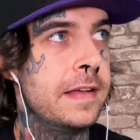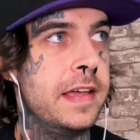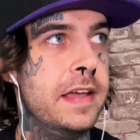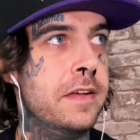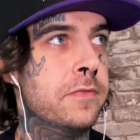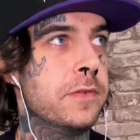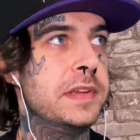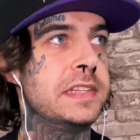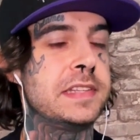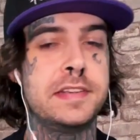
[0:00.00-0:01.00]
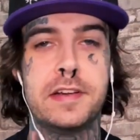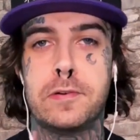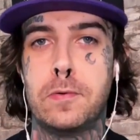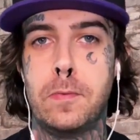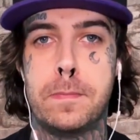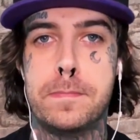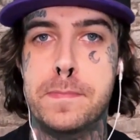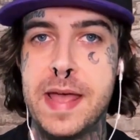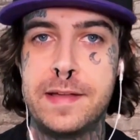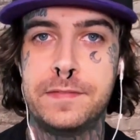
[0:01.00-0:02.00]
Every single
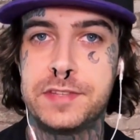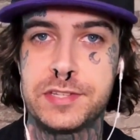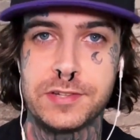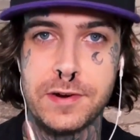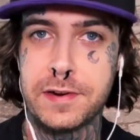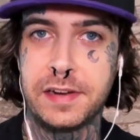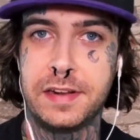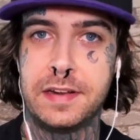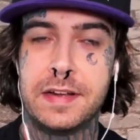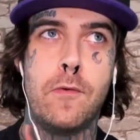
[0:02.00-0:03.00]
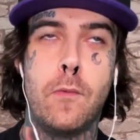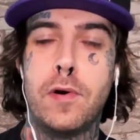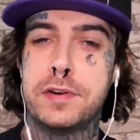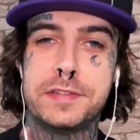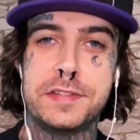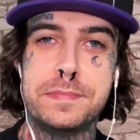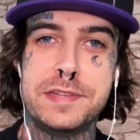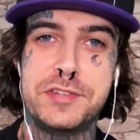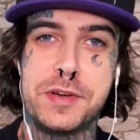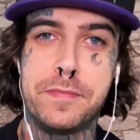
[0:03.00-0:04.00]
band starting wanted to be
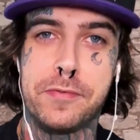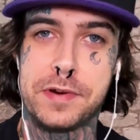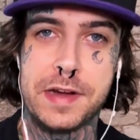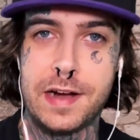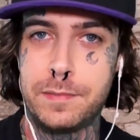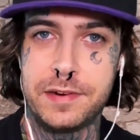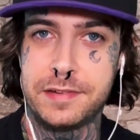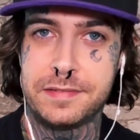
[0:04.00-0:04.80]
Job for Cowboy.